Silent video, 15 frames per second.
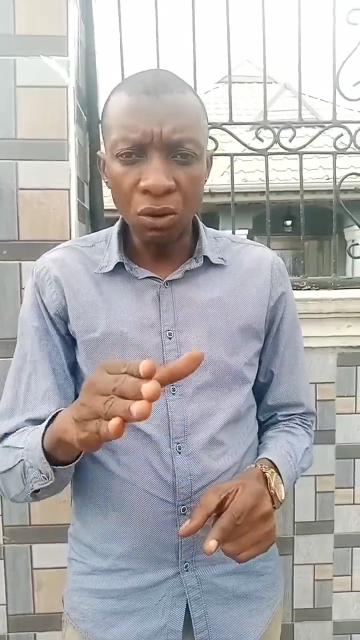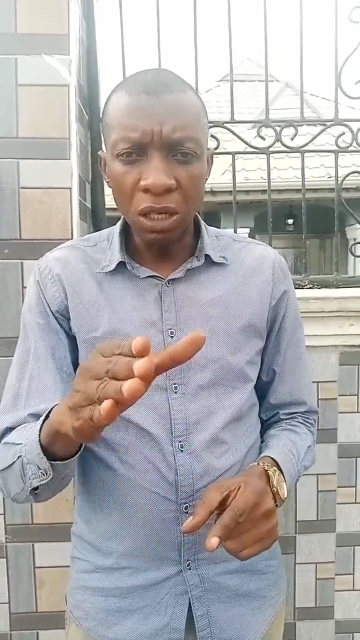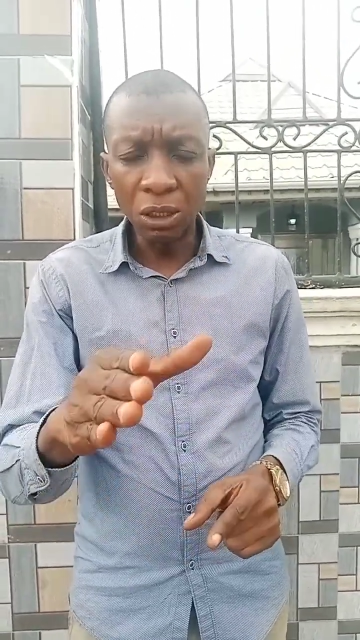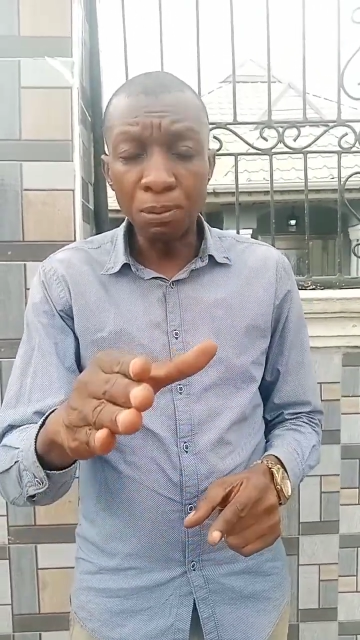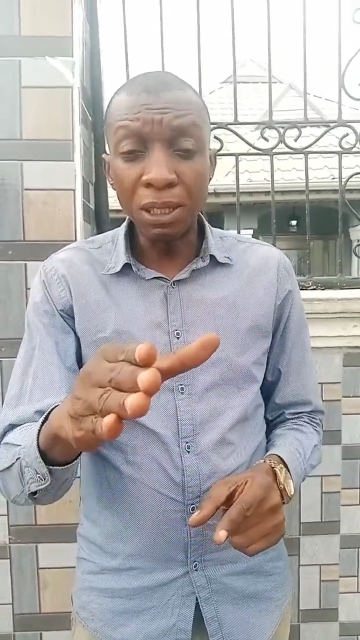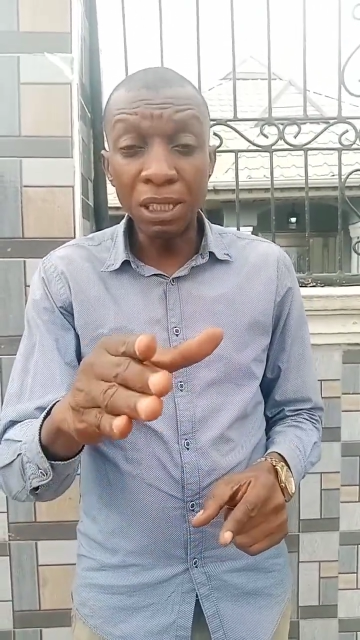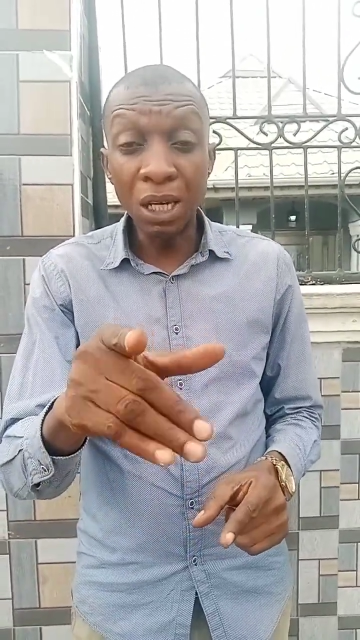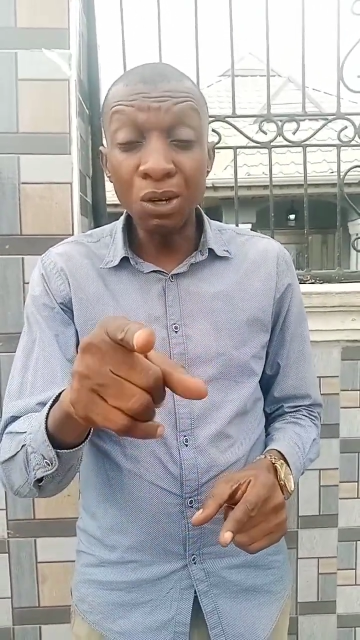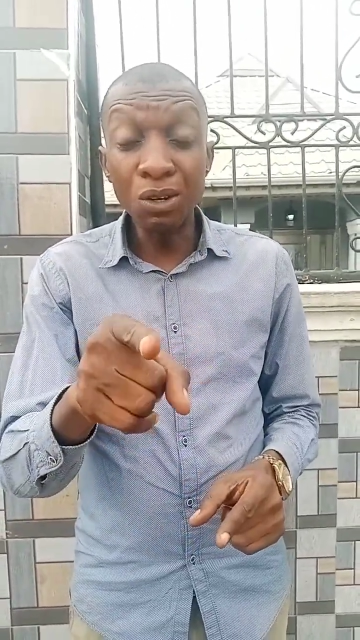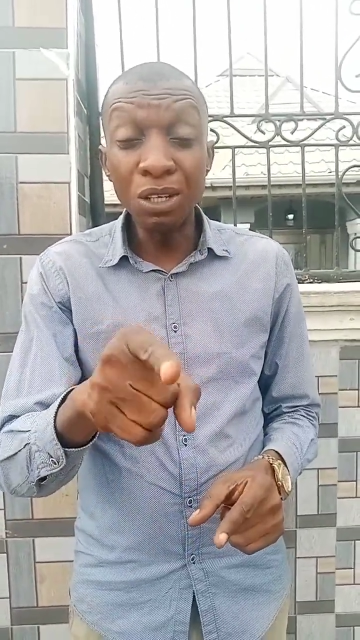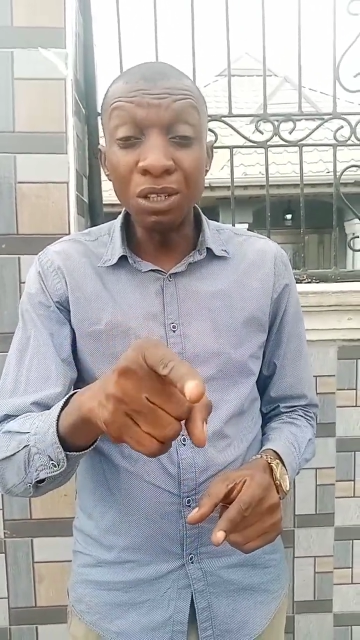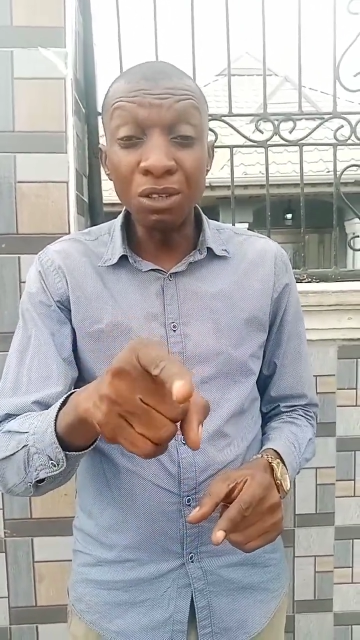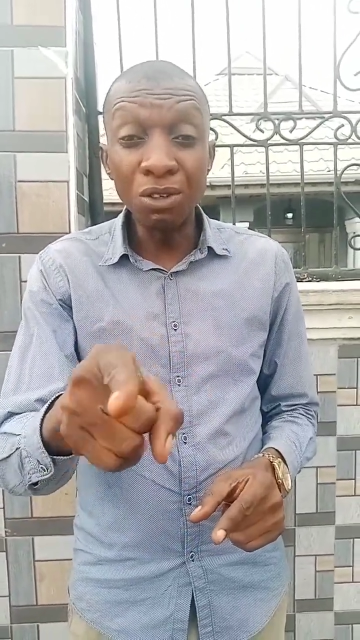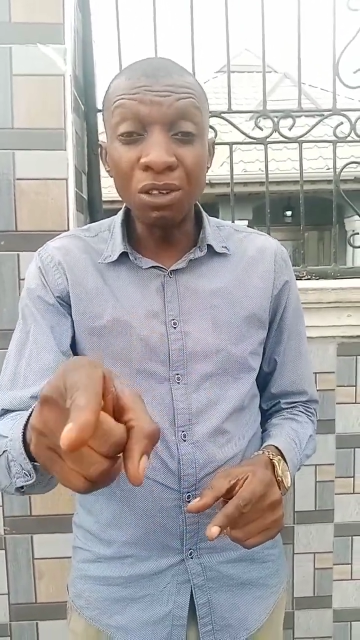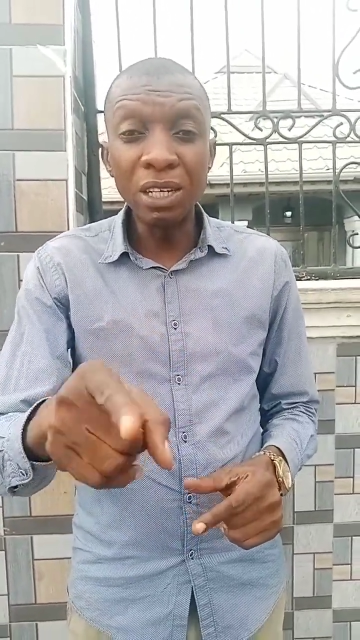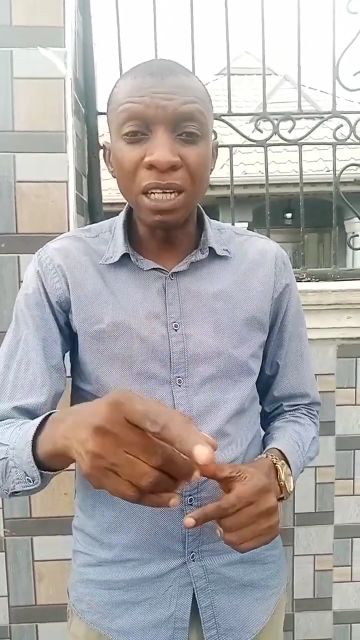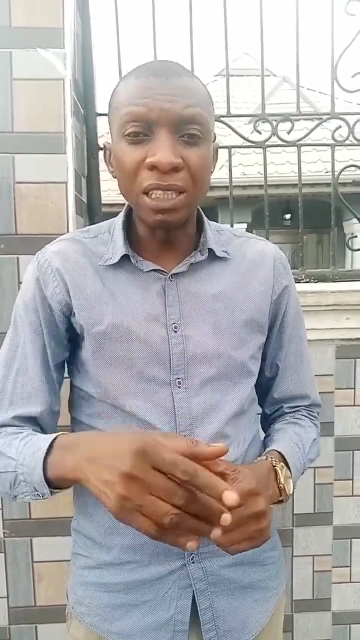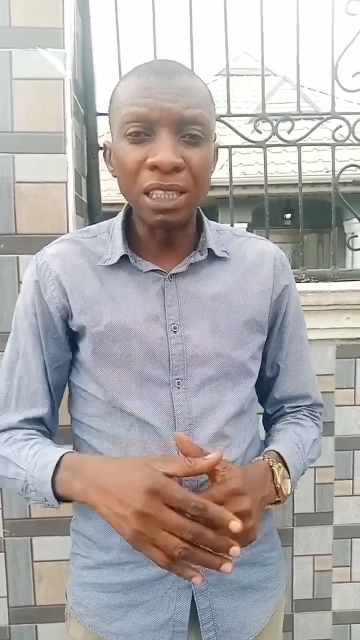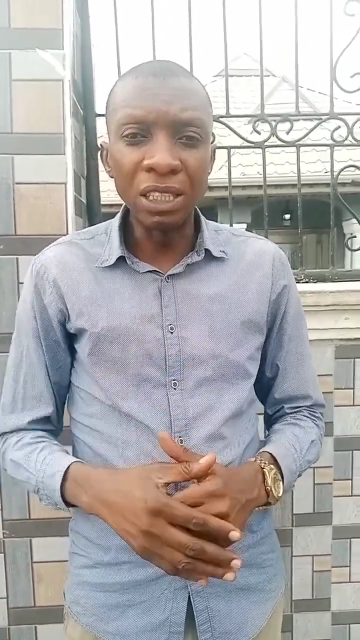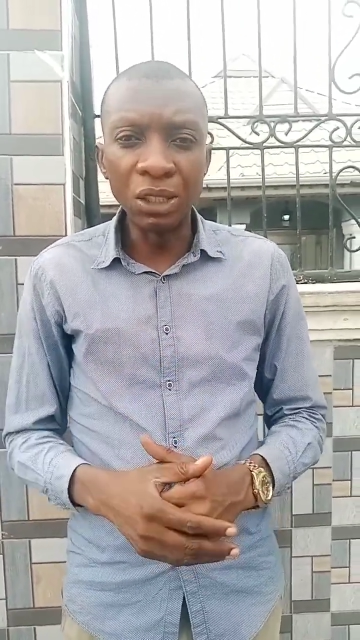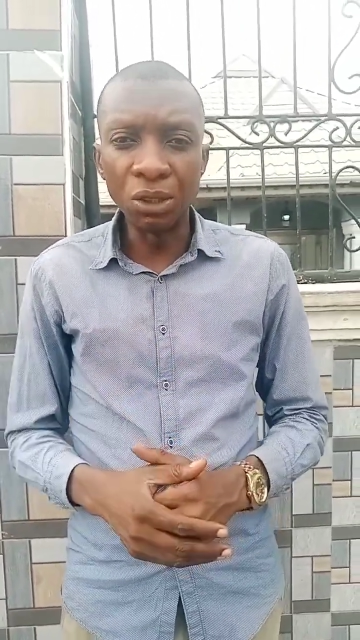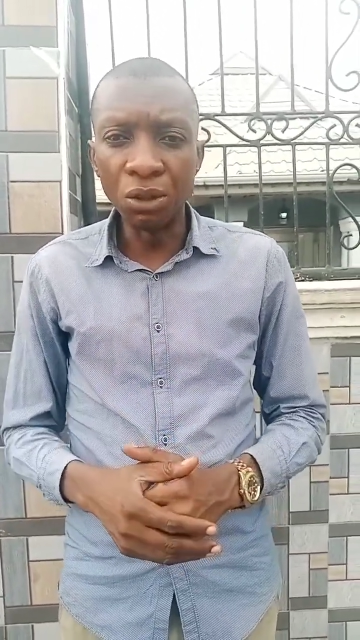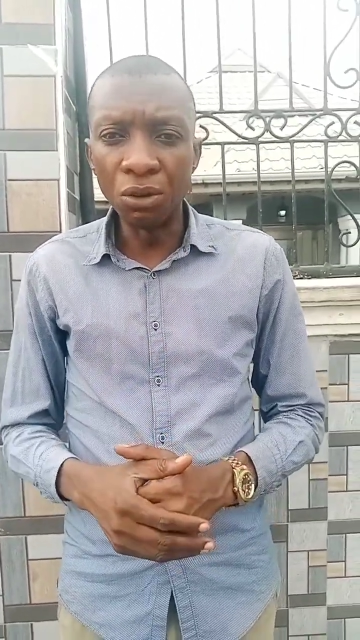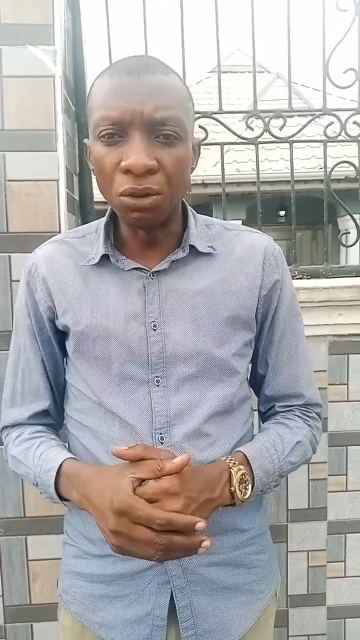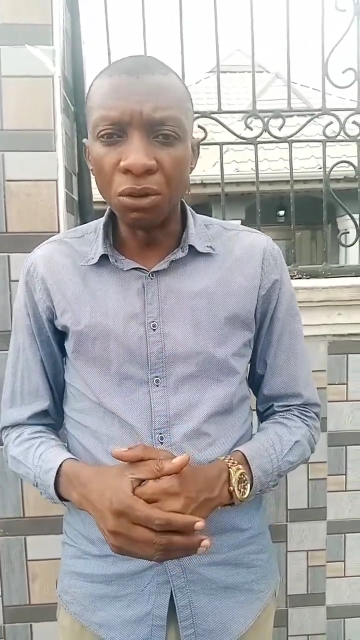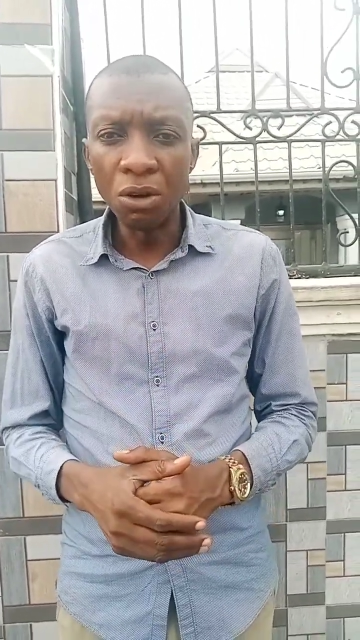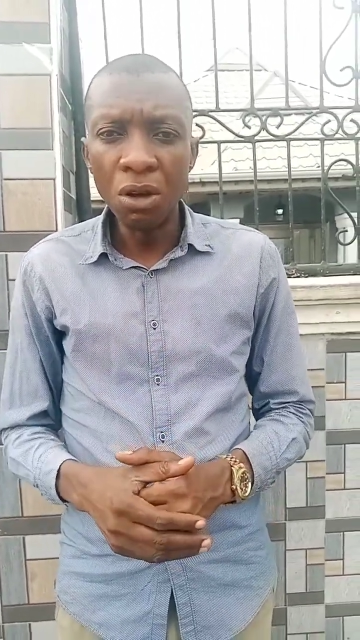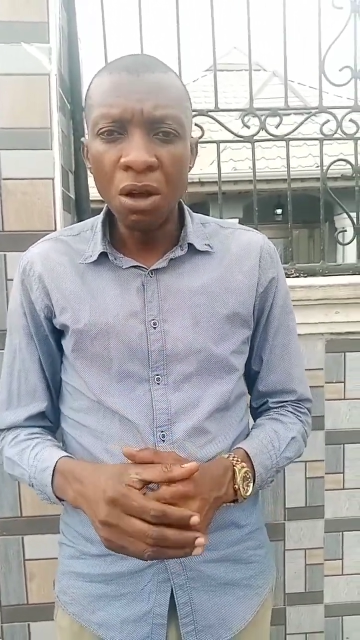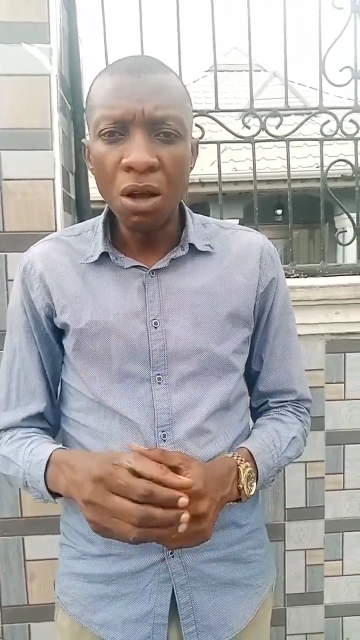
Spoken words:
especially during your sixth zone.